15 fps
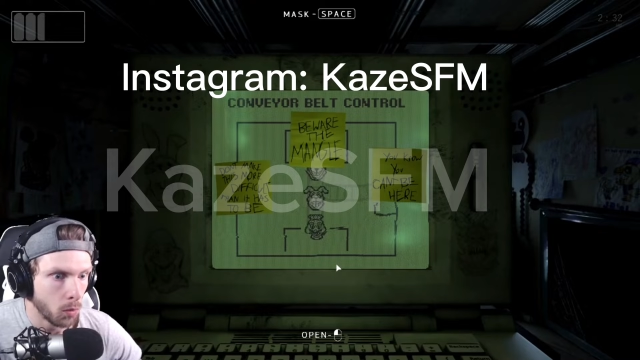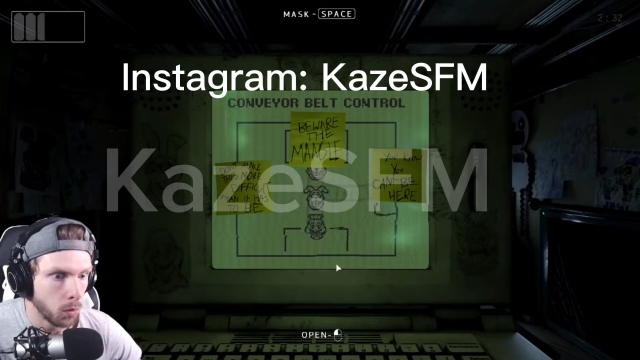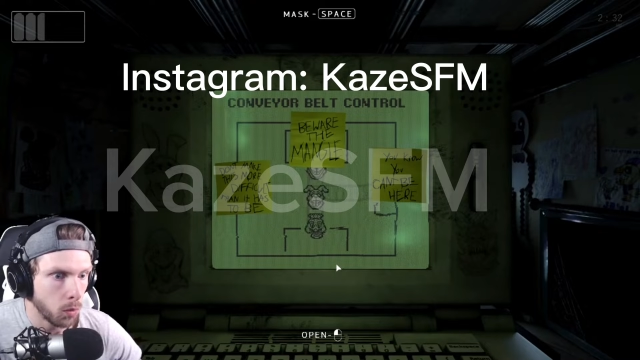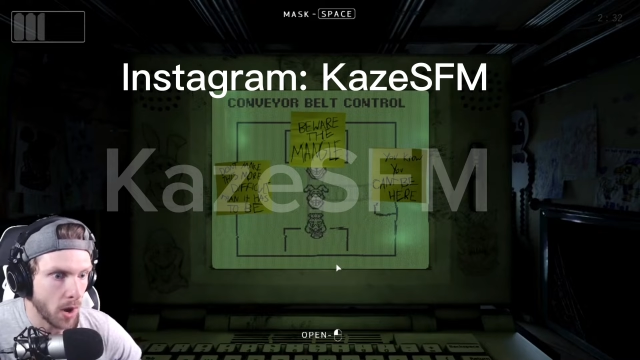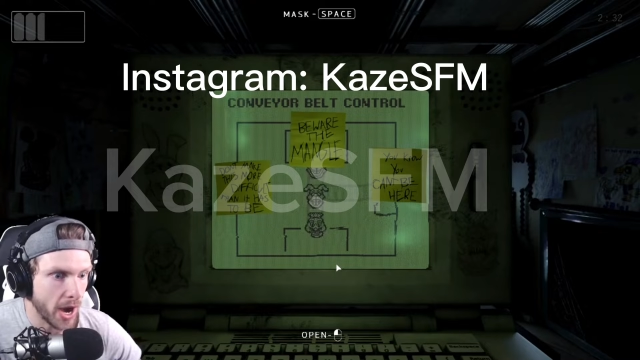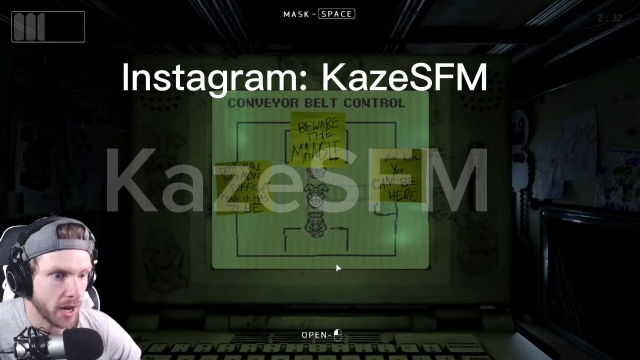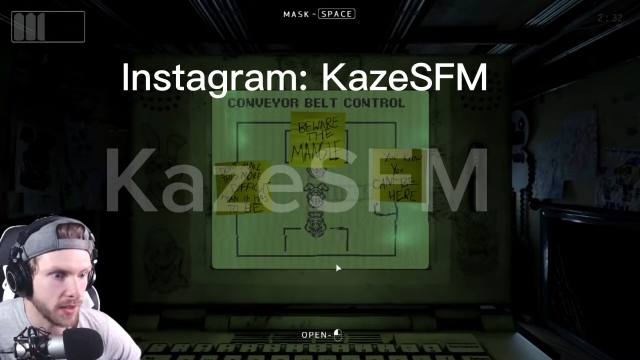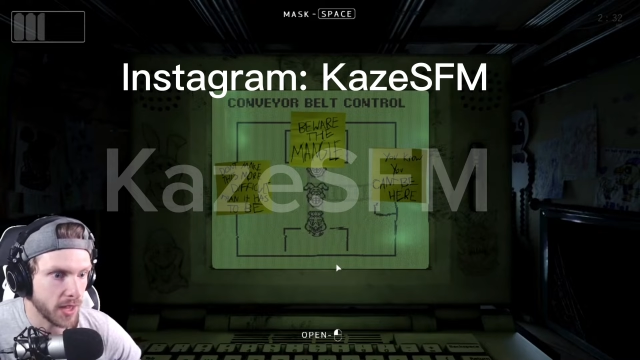
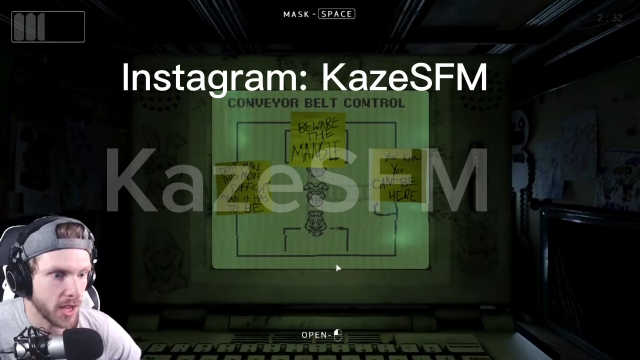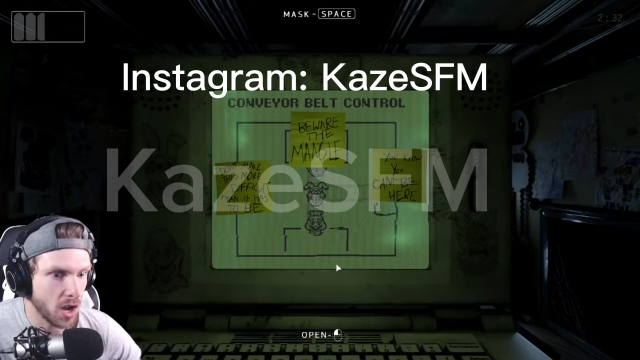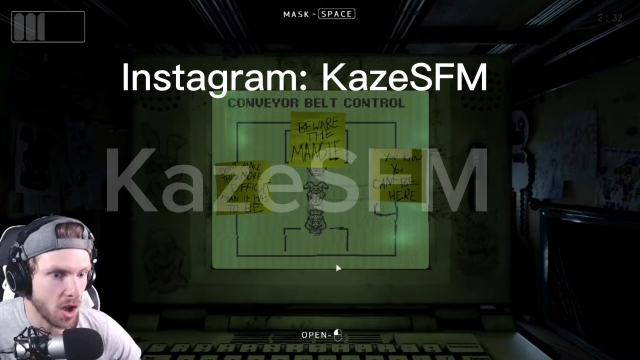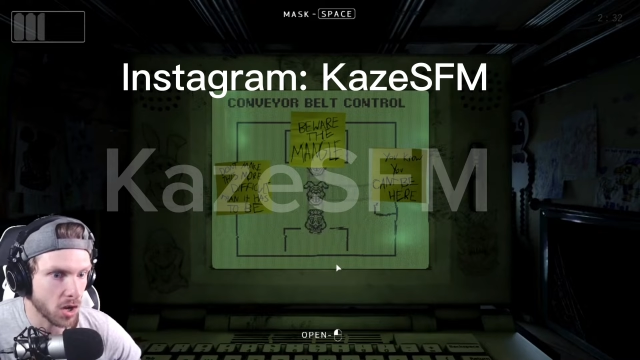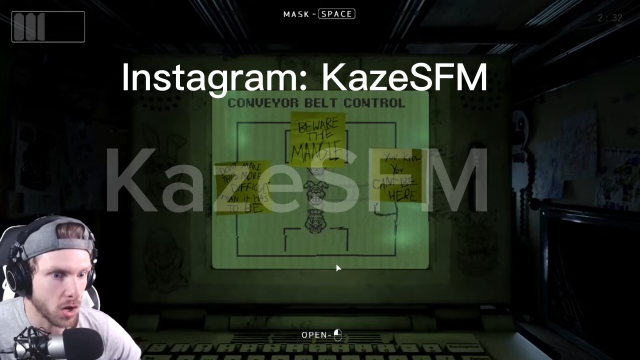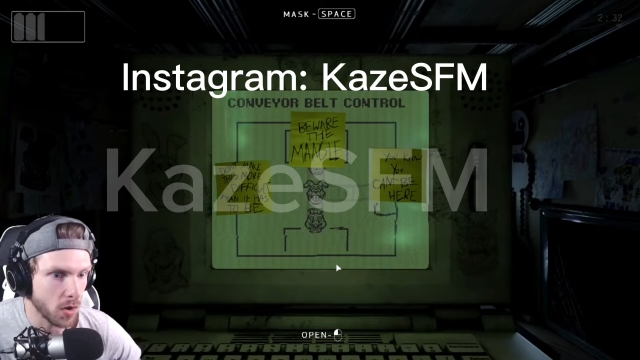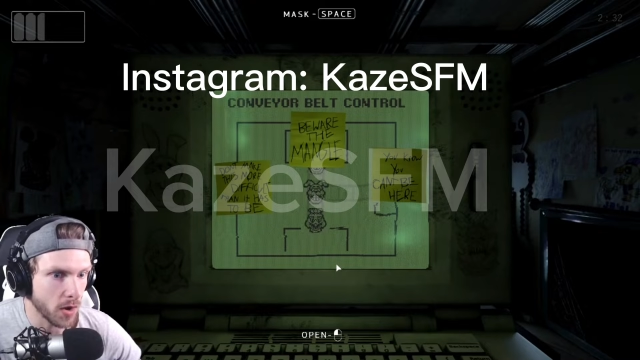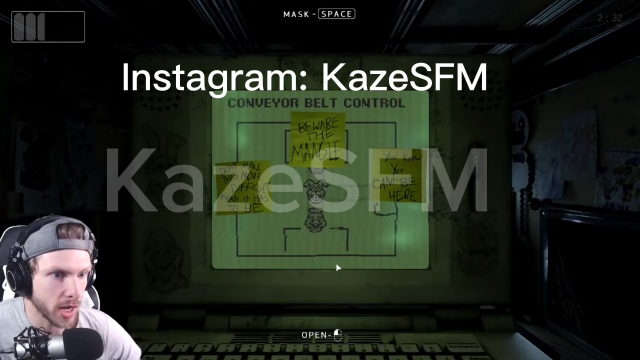Why are they
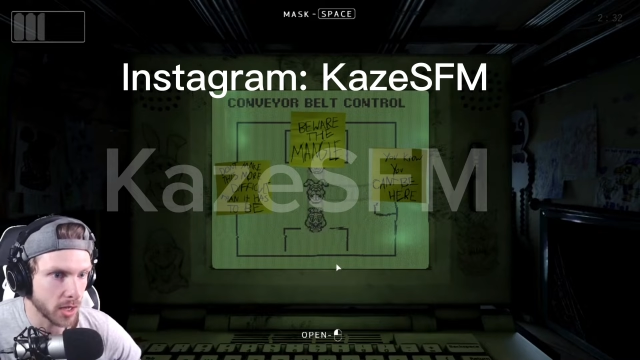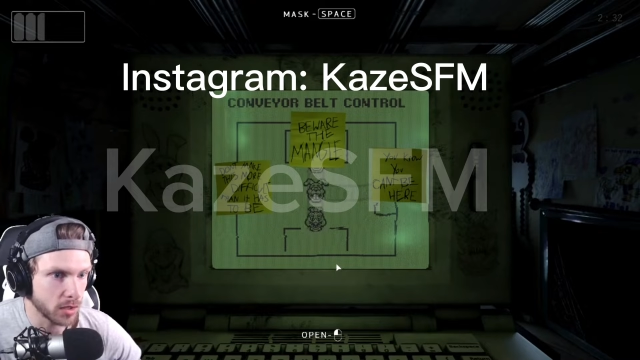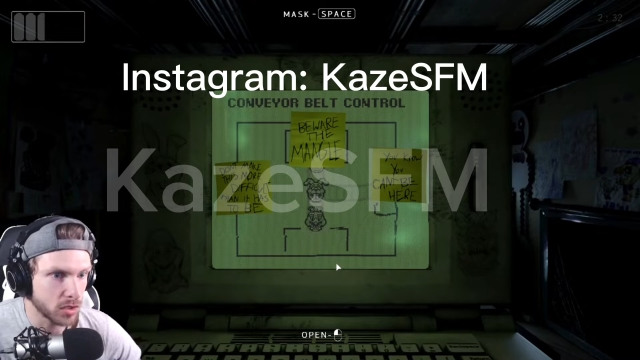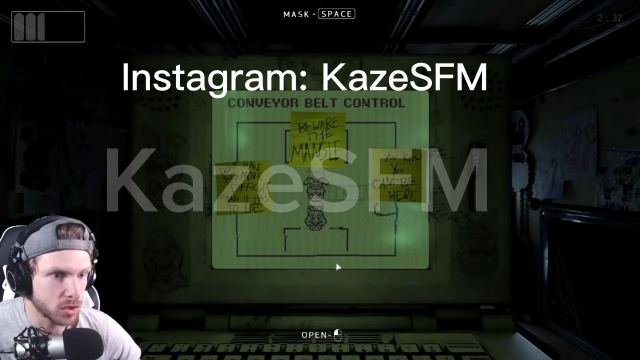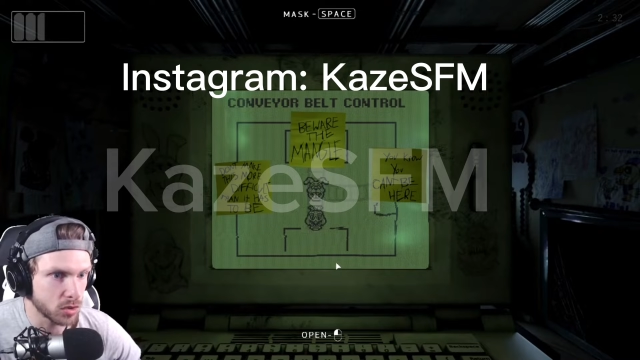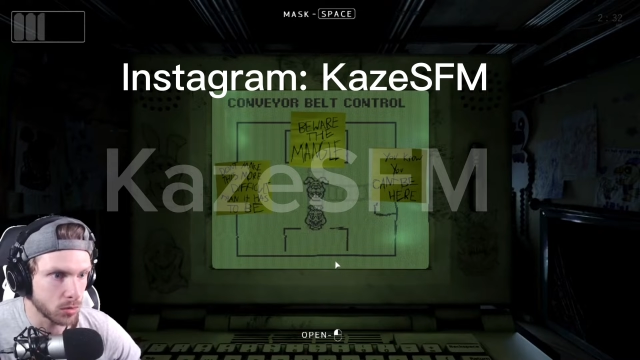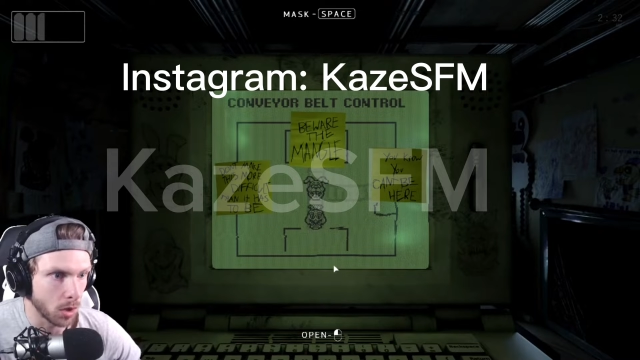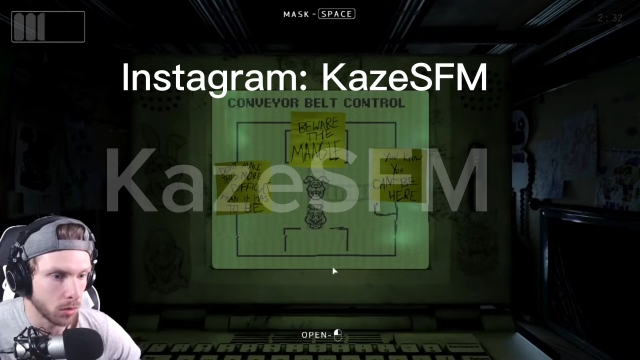all going?
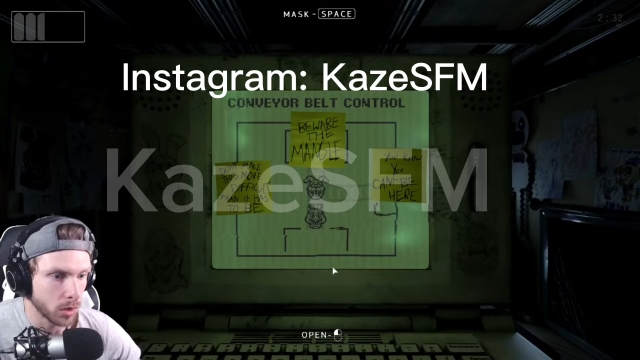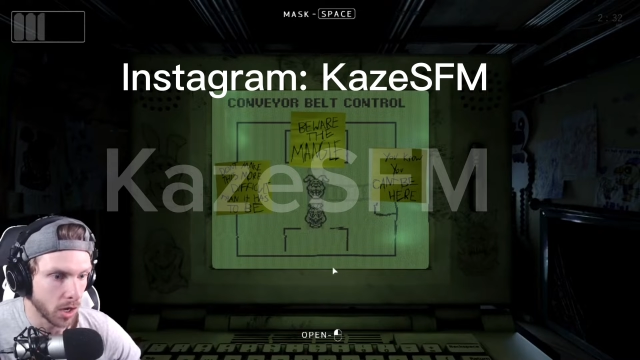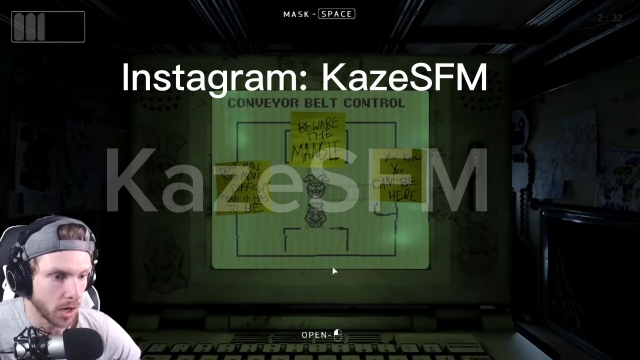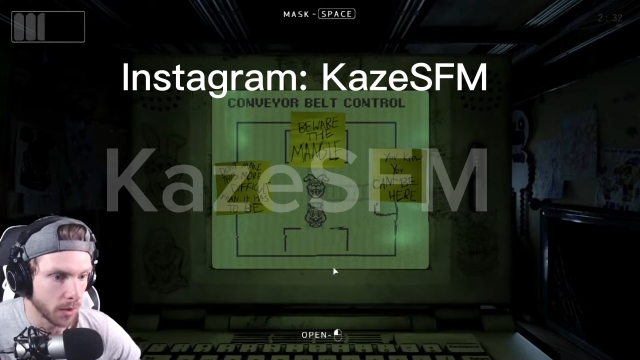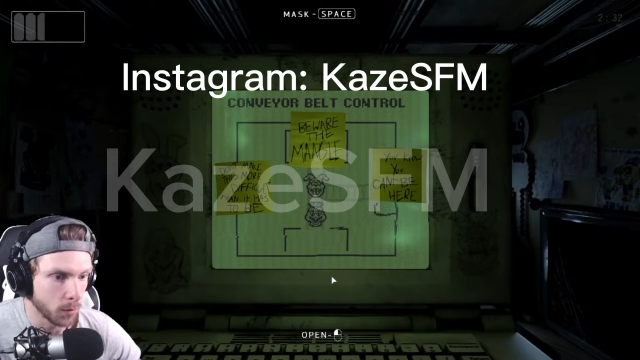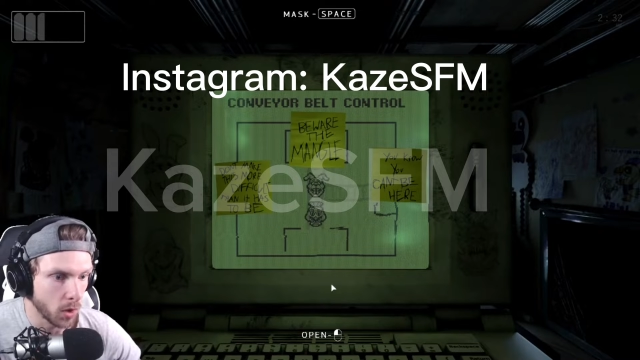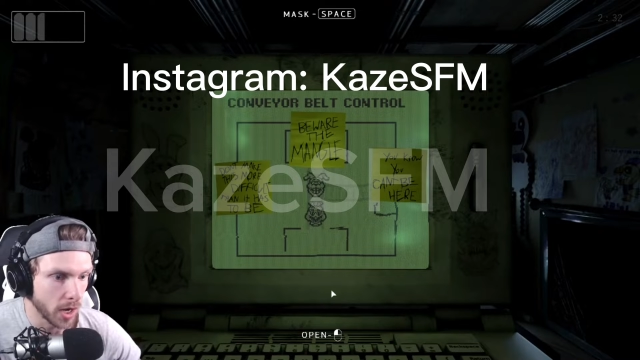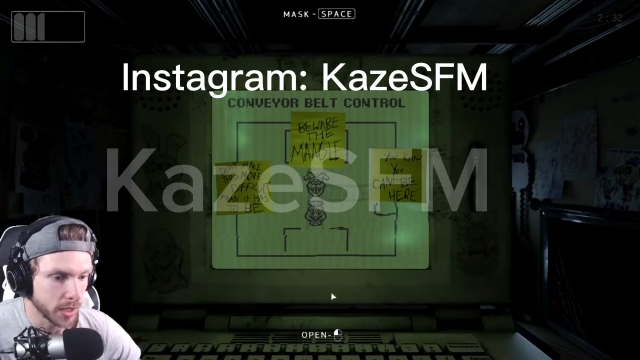Oh
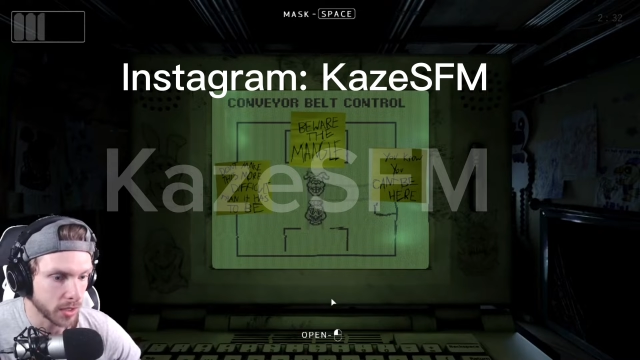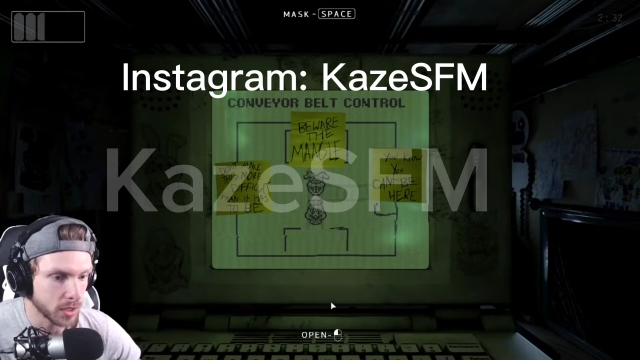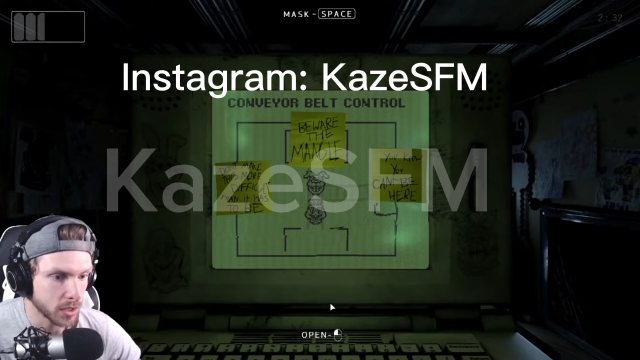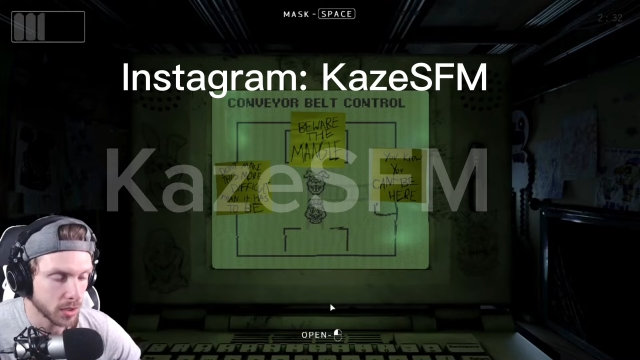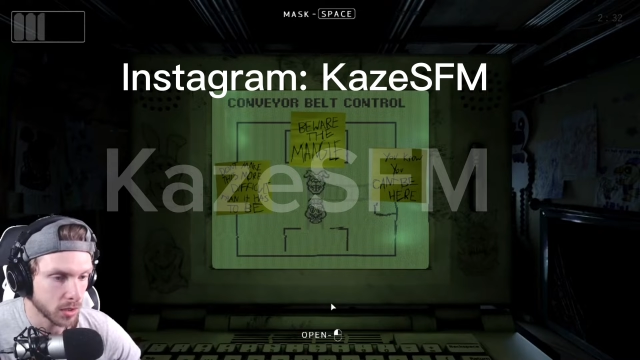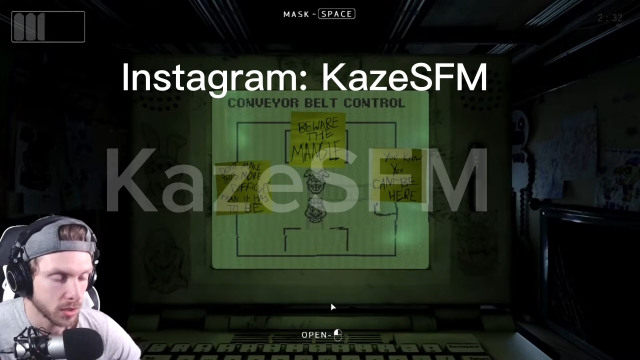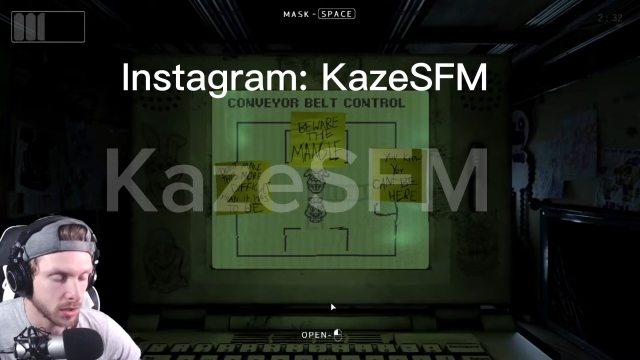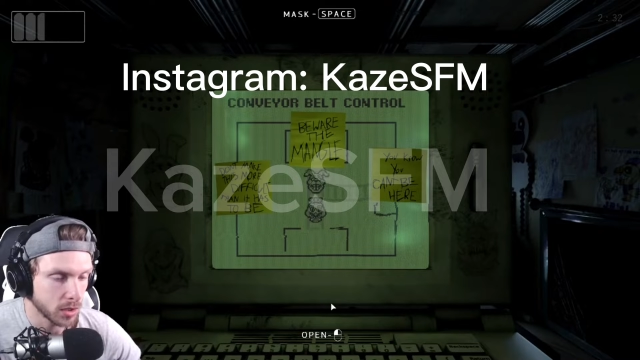god, what?